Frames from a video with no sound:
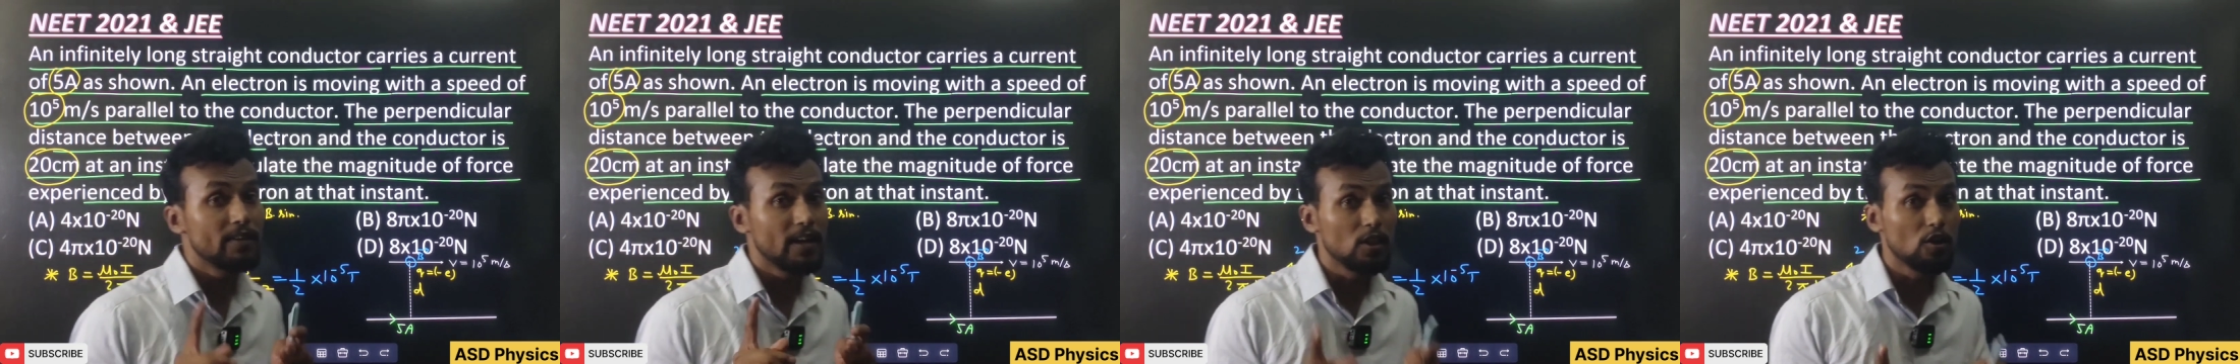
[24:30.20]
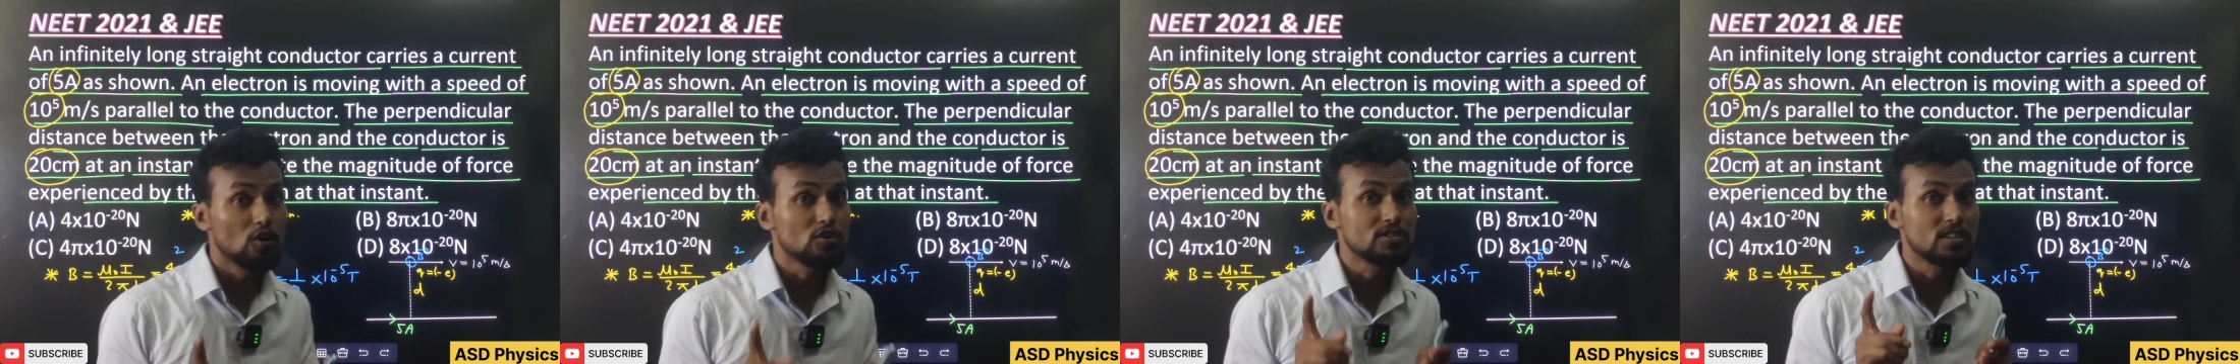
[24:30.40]

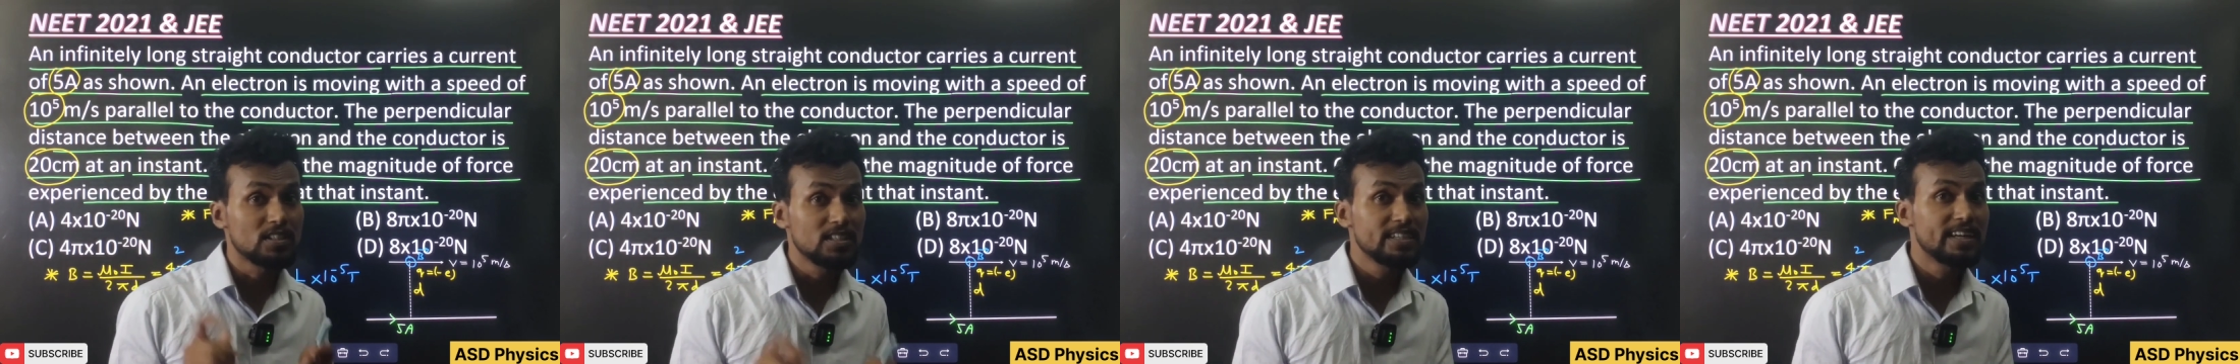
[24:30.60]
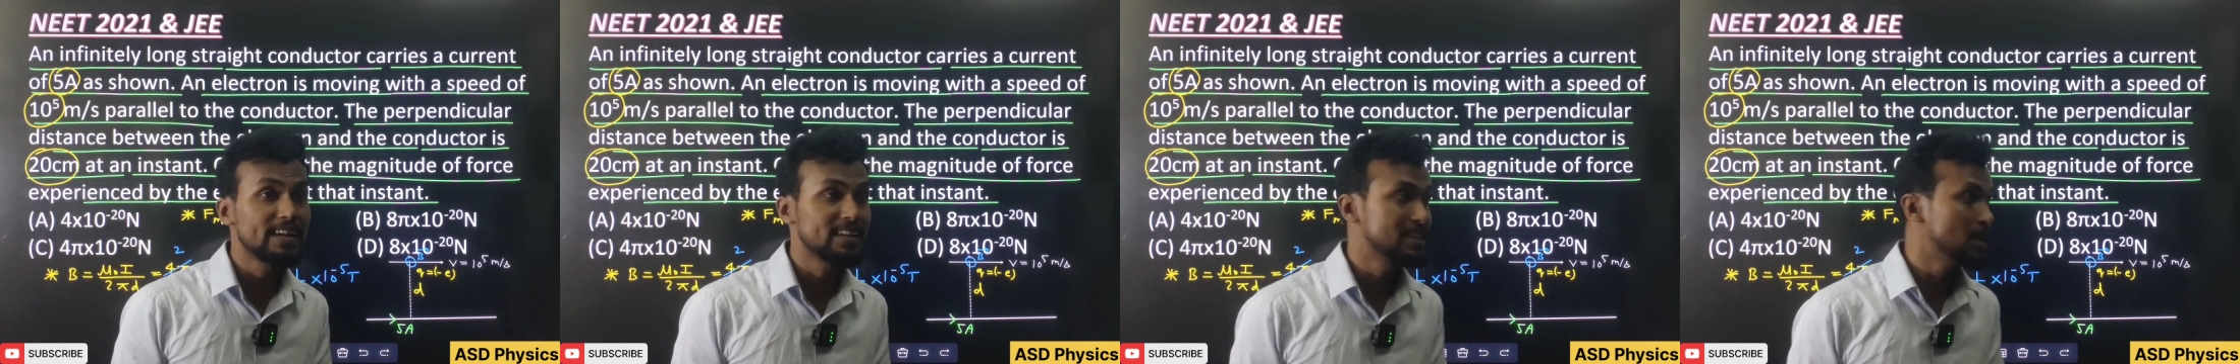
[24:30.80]

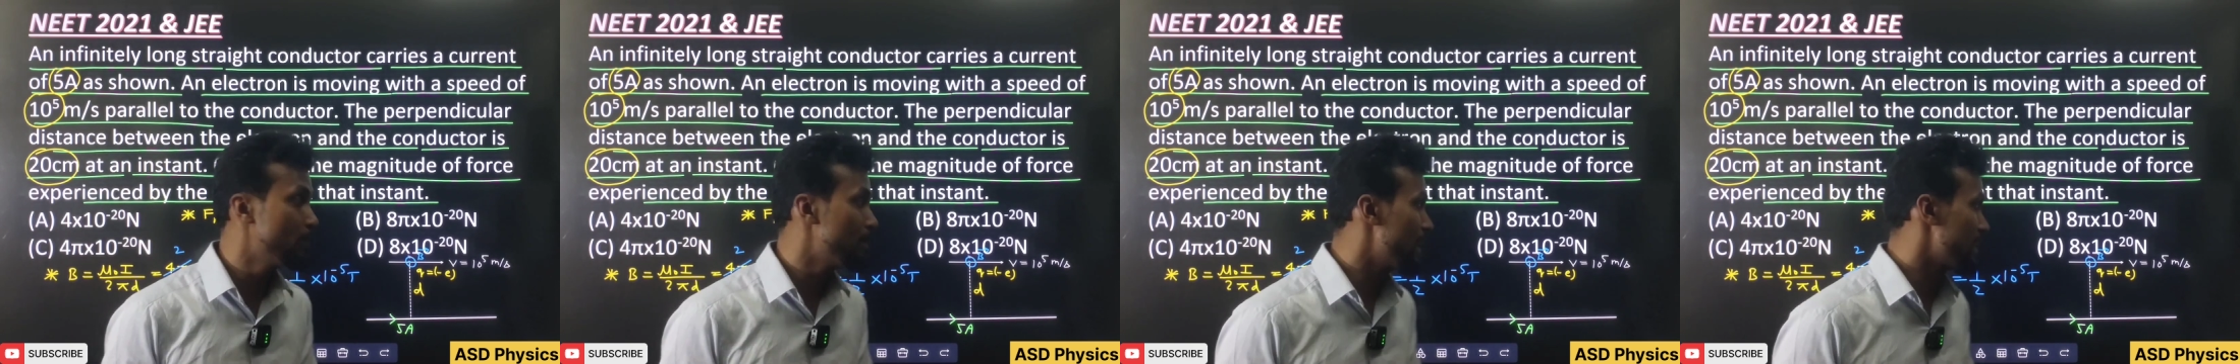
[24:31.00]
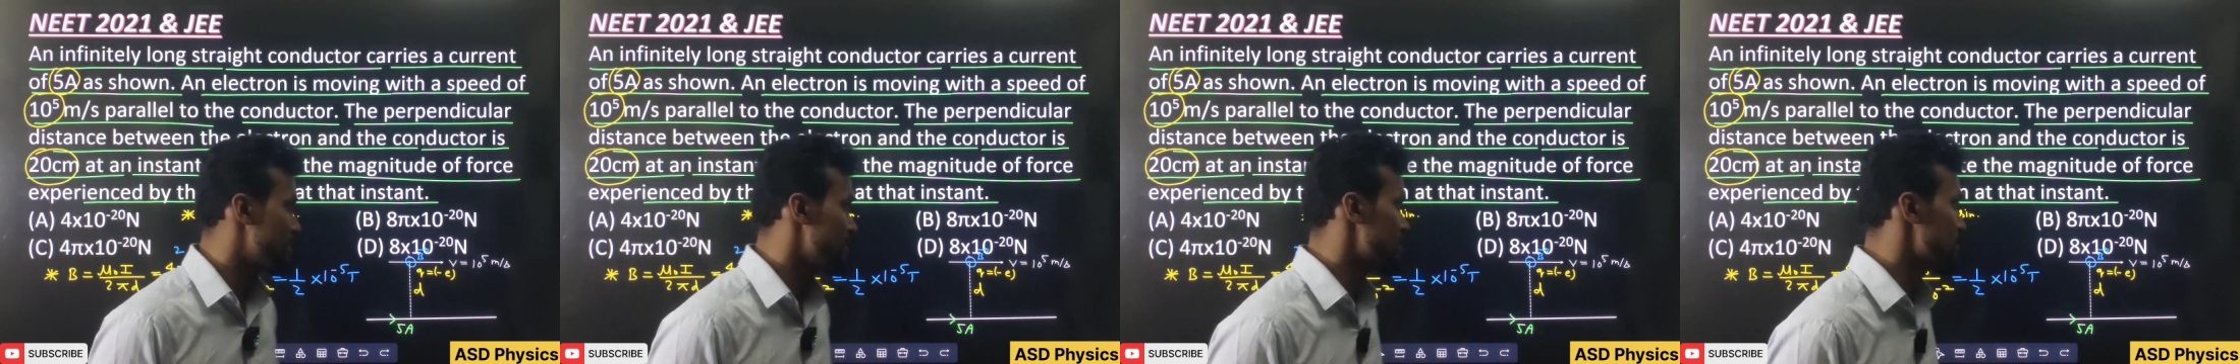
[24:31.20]
velocity and the
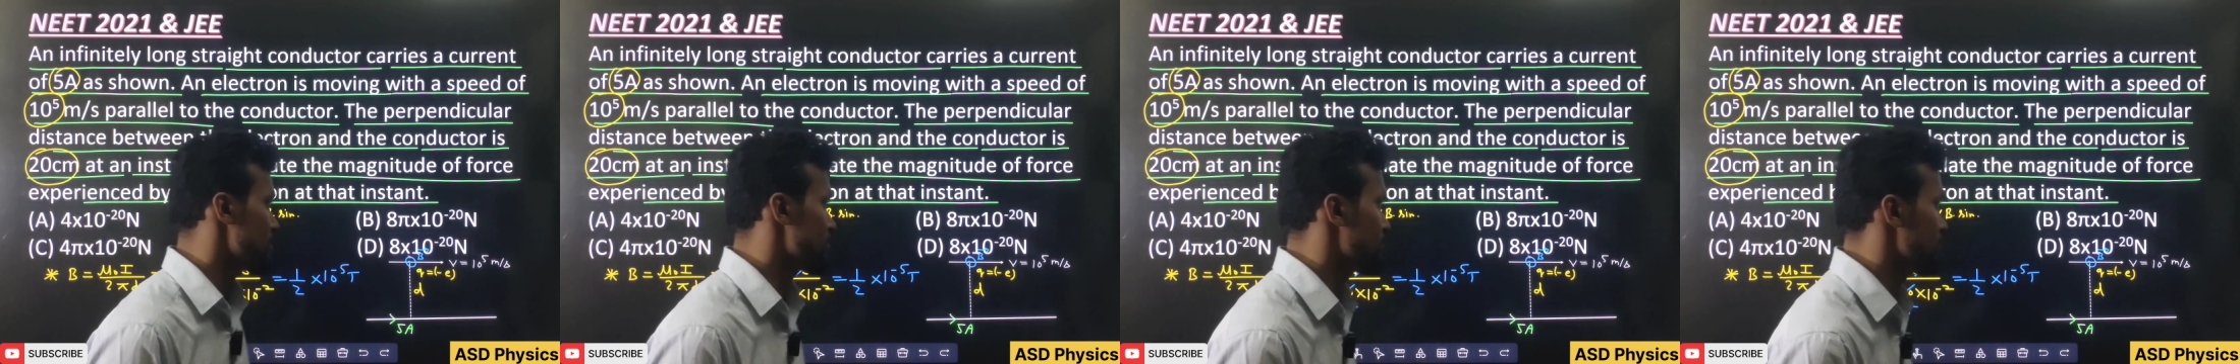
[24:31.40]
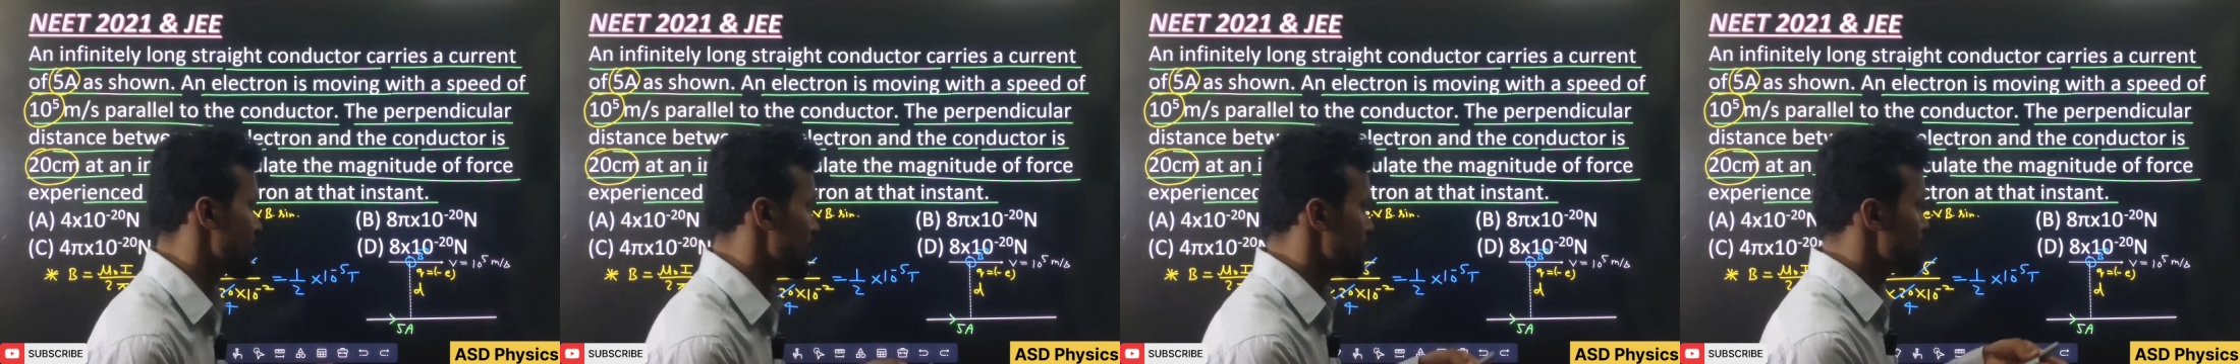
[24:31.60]
magnetic
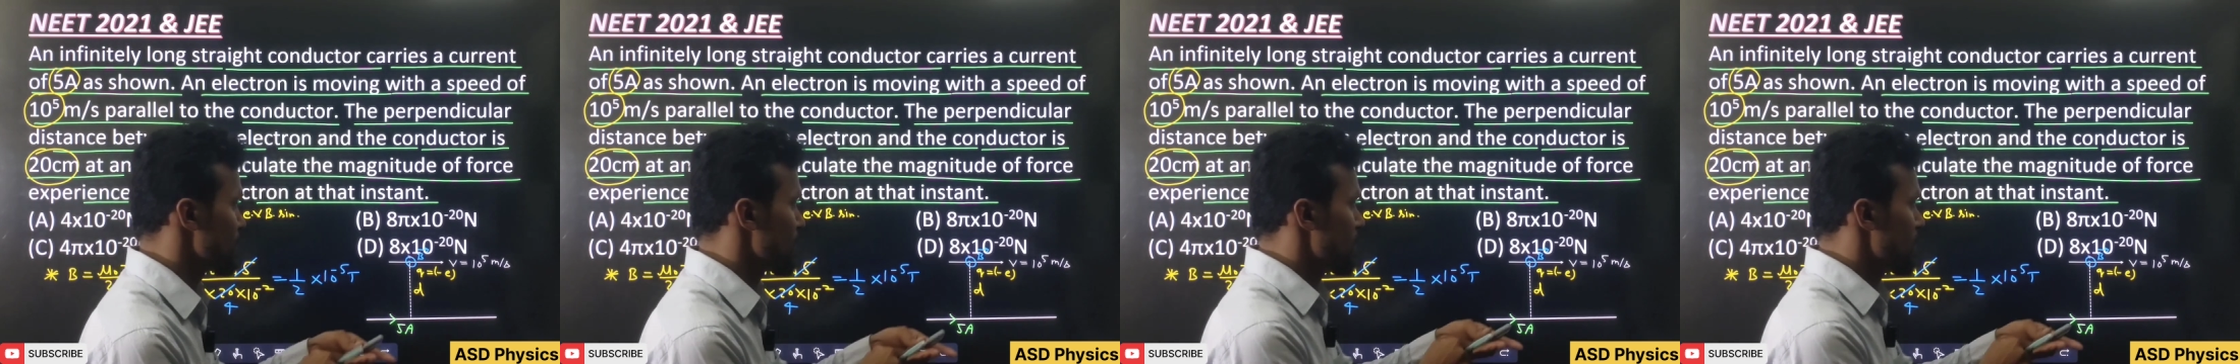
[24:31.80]
field.